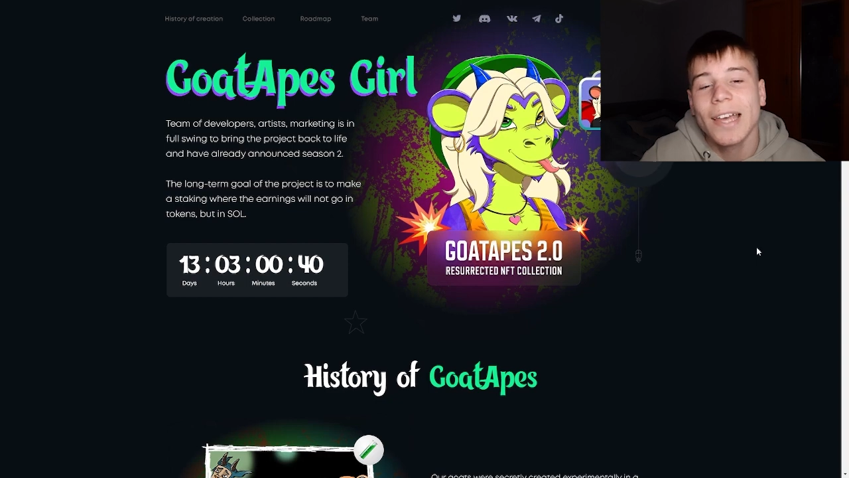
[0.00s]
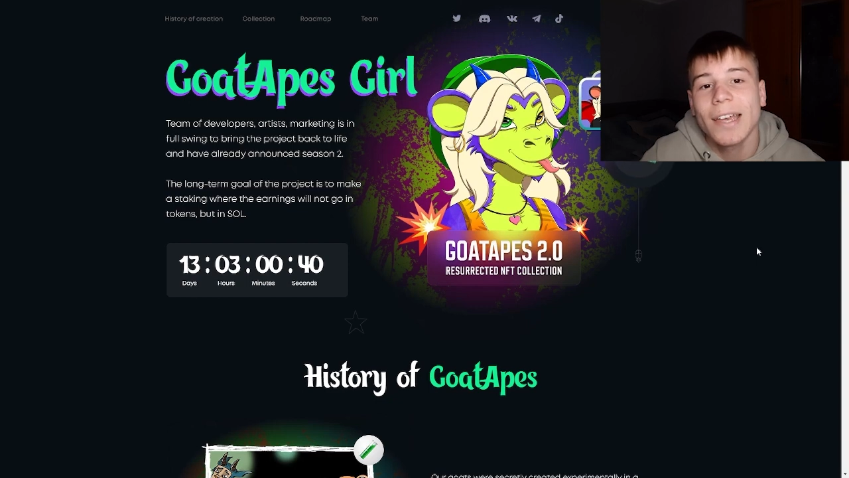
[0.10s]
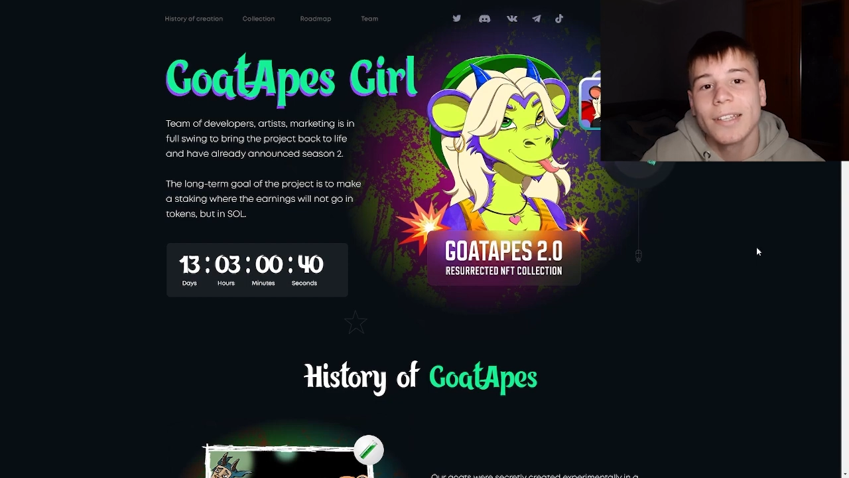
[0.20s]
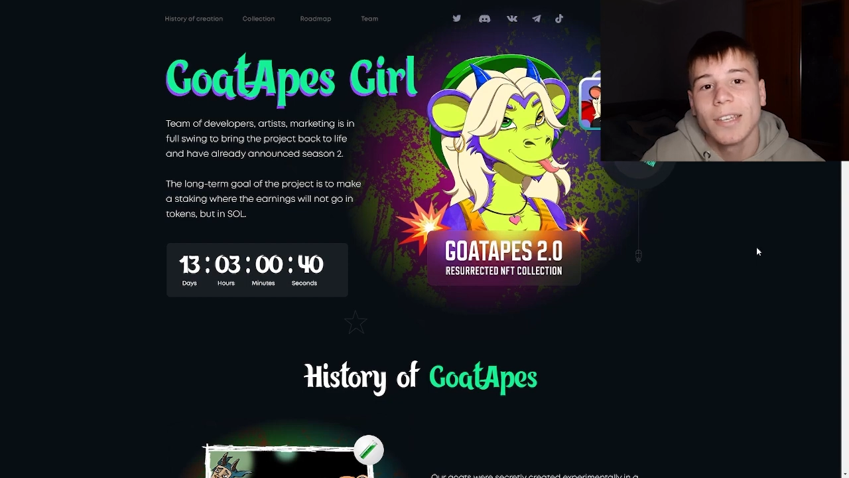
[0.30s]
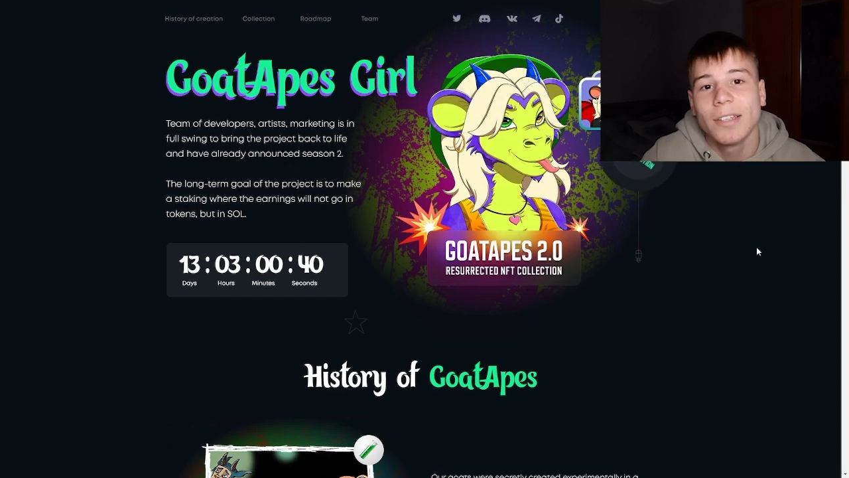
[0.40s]

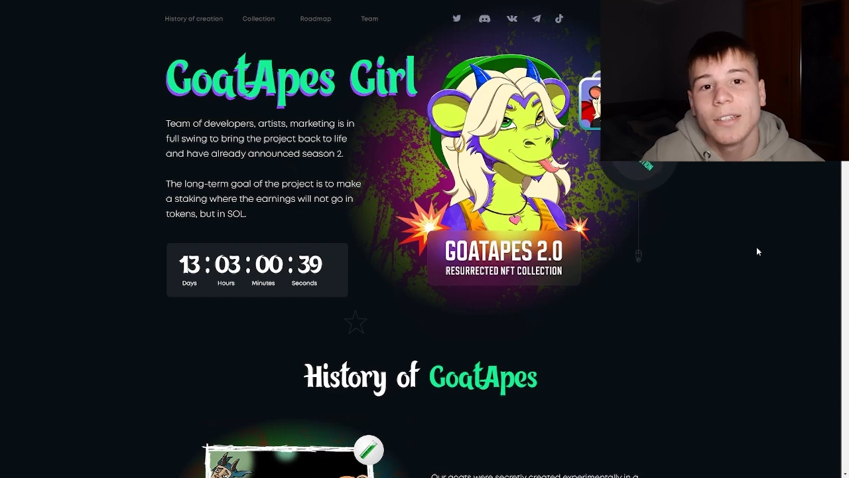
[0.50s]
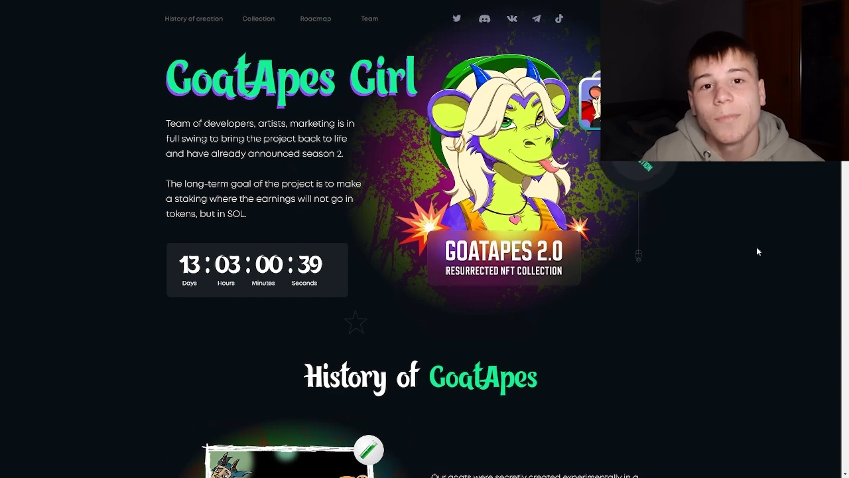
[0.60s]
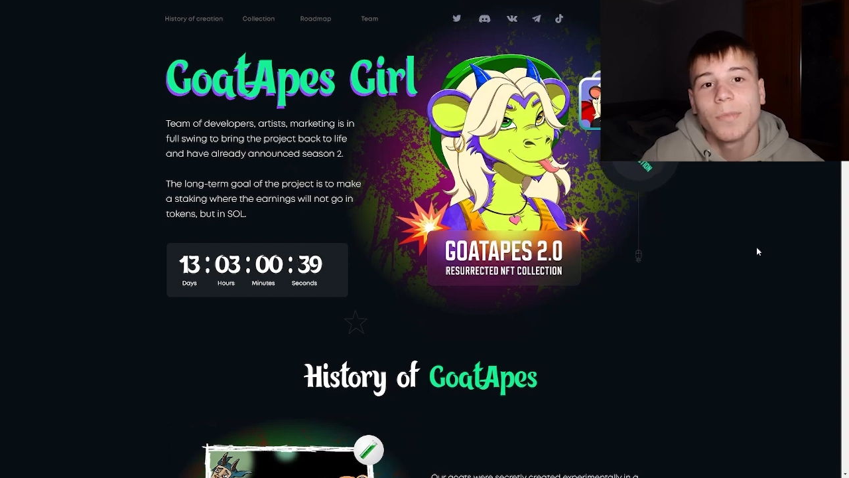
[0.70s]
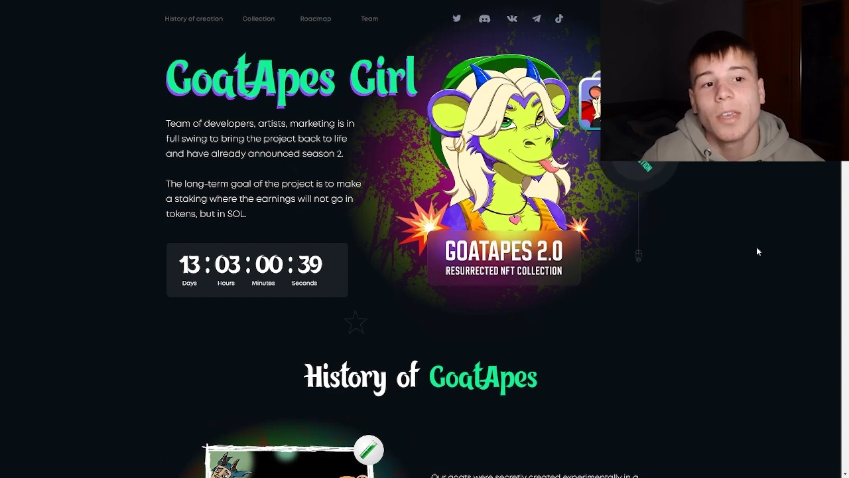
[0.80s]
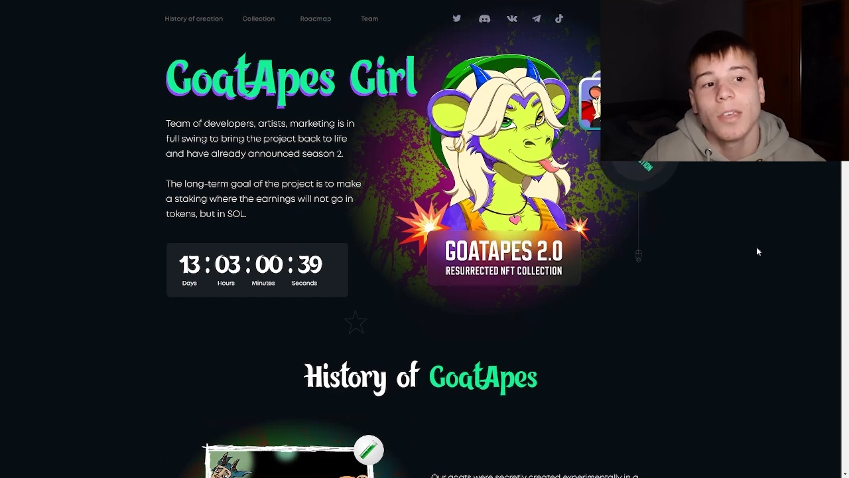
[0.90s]
like it.
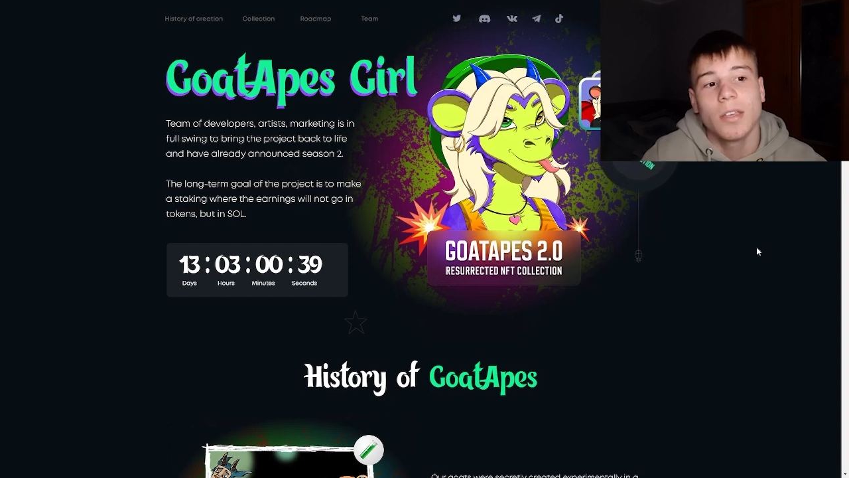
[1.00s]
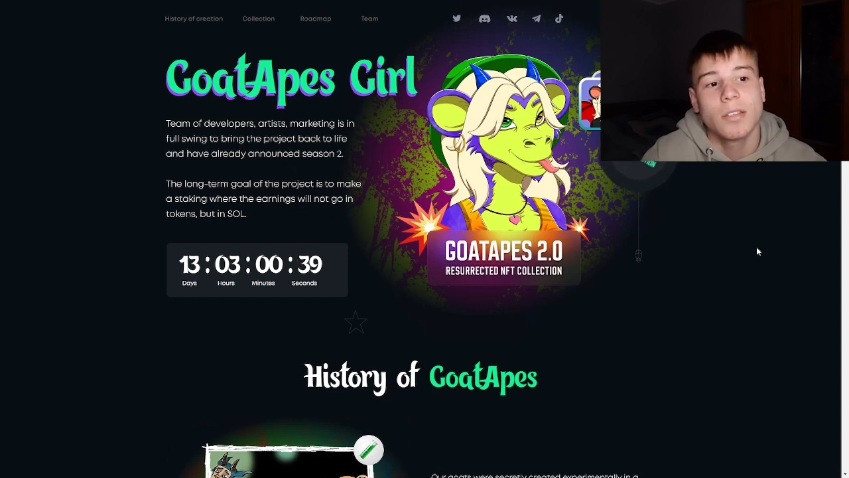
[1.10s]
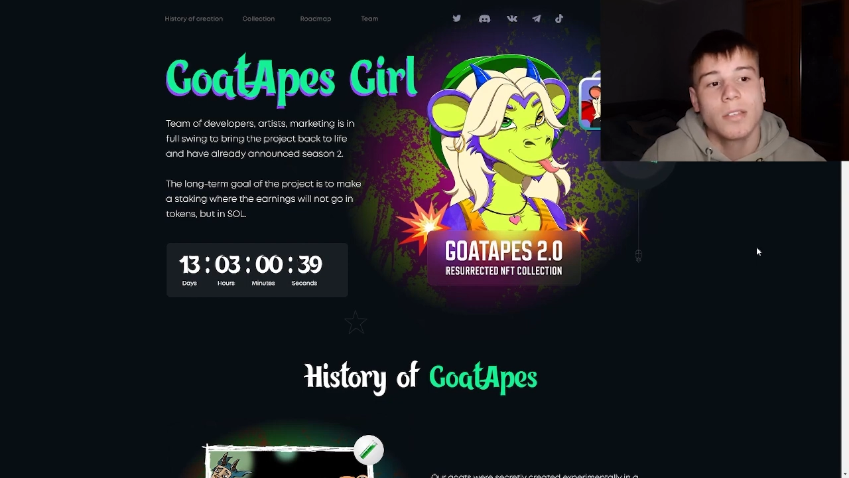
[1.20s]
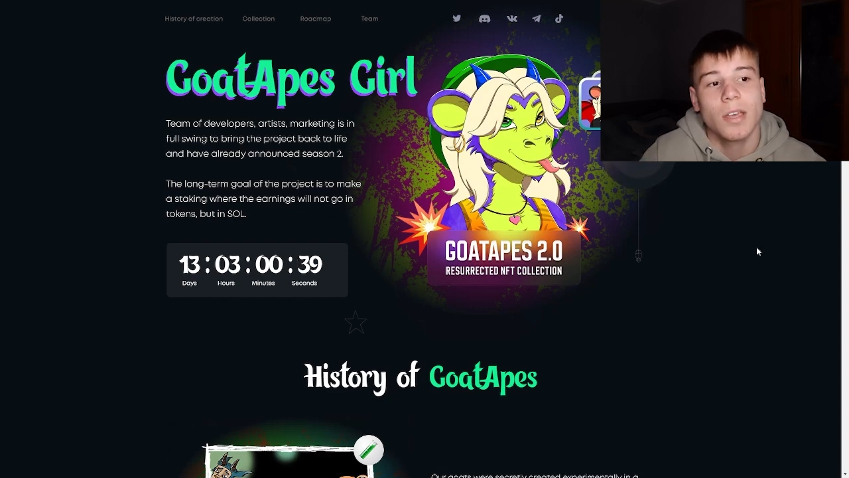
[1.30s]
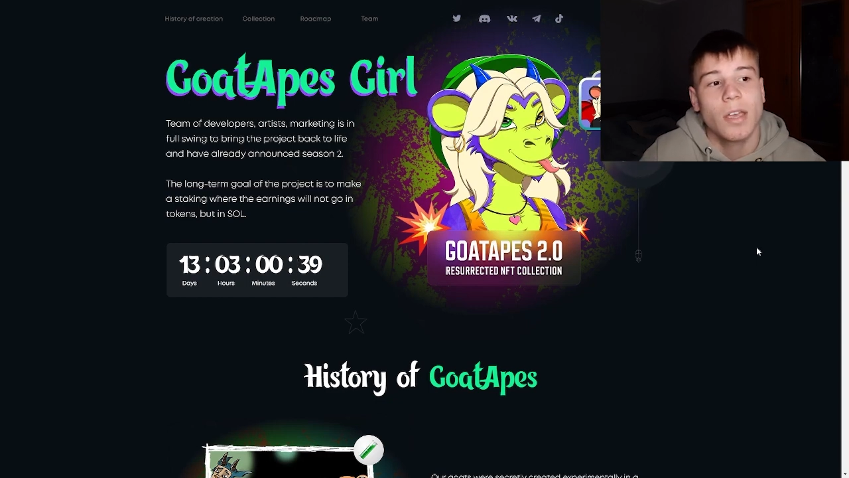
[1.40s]
It's